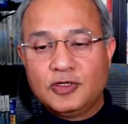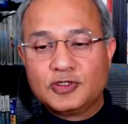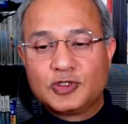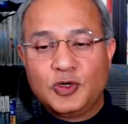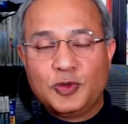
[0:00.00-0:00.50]

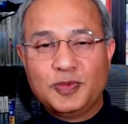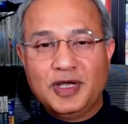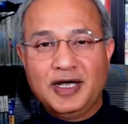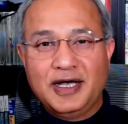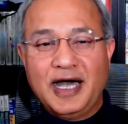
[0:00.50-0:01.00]
So
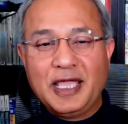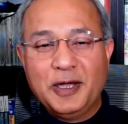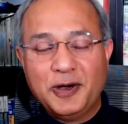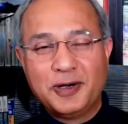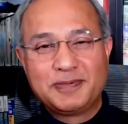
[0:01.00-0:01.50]
I
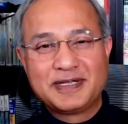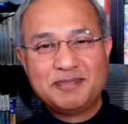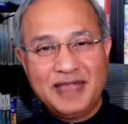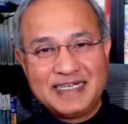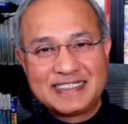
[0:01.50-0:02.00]
hope it
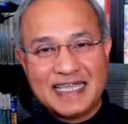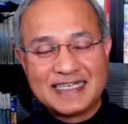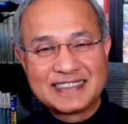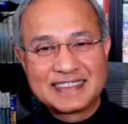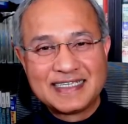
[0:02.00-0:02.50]
made
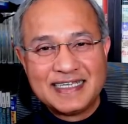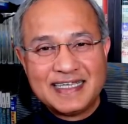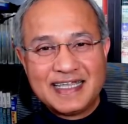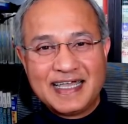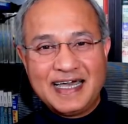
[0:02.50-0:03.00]
sense.
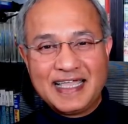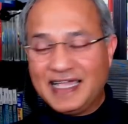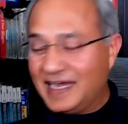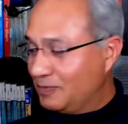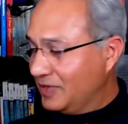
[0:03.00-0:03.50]
I
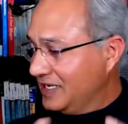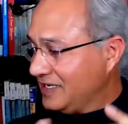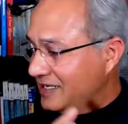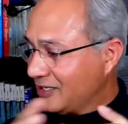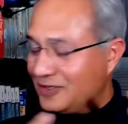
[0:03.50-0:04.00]
had
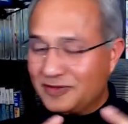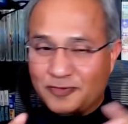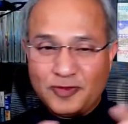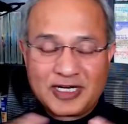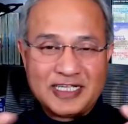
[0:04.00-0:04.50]
been
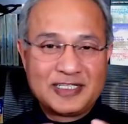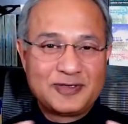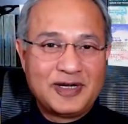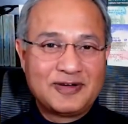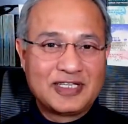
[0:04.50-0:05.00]
working
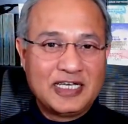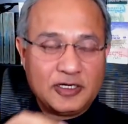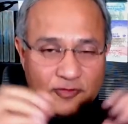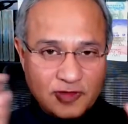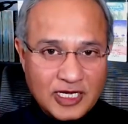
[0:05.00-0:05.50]
throughout the day
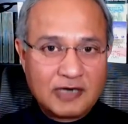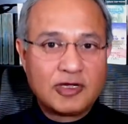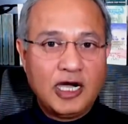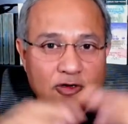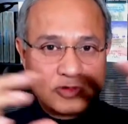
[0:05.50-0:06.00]
to figure
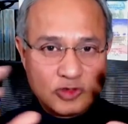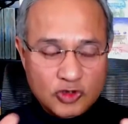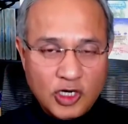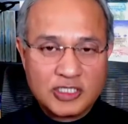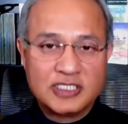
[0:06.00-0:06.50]
out how to
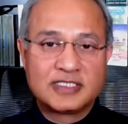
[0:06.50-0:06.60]
draw these